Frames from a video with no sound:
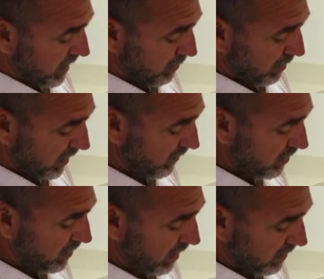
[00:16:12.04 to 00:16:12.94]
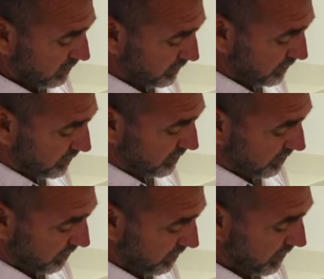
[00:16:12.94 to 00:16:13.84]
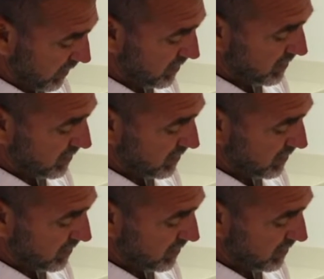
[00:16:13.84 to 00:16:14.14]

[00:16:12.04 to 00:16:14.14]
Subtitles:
And believe it or not, this